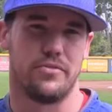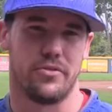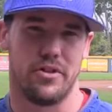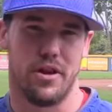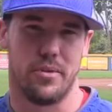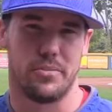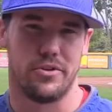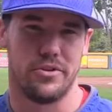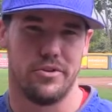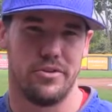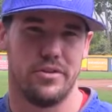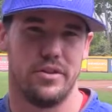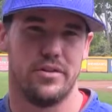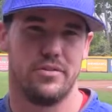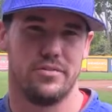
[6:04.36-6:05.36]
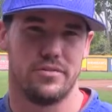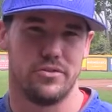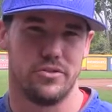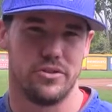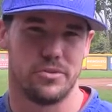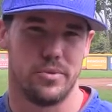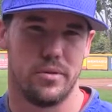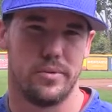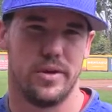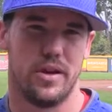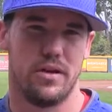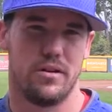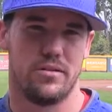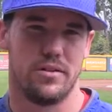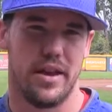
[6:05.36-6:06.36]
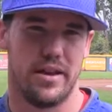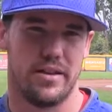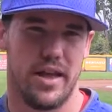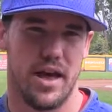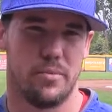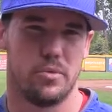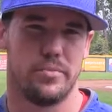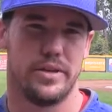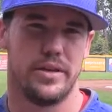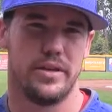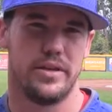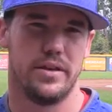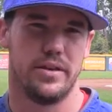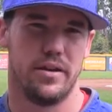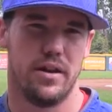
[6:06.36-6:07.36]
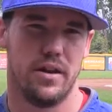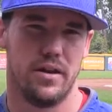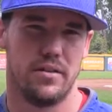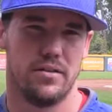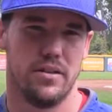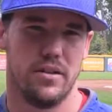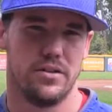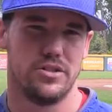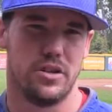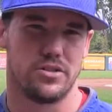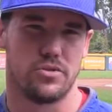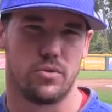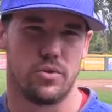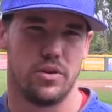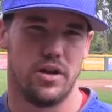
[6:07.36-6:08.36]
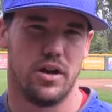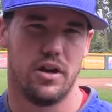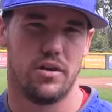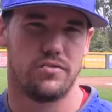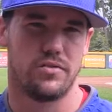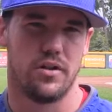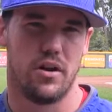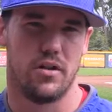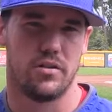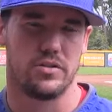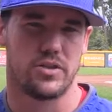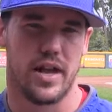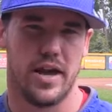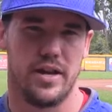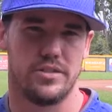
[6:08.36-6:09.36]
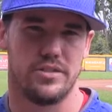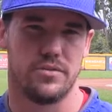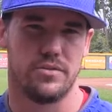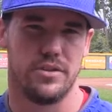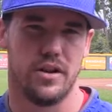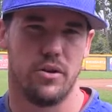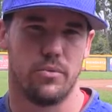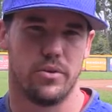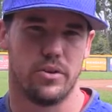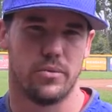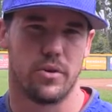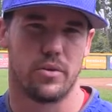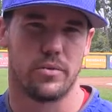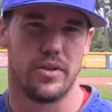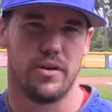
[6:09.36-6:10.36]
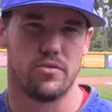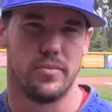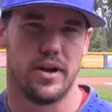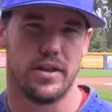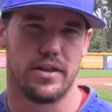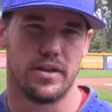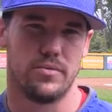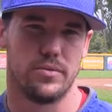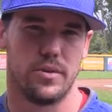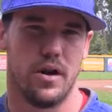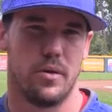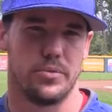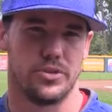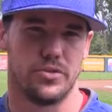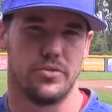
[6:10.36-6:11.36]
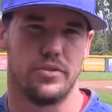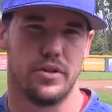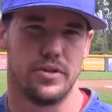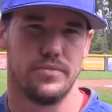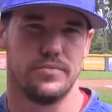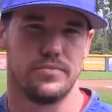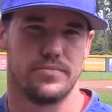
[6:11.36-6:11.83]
you for the opportunity, the USPBL and Andy Appleby and Justin Orduff and all those guys that, you know, really work with everybody and give them an opportunity.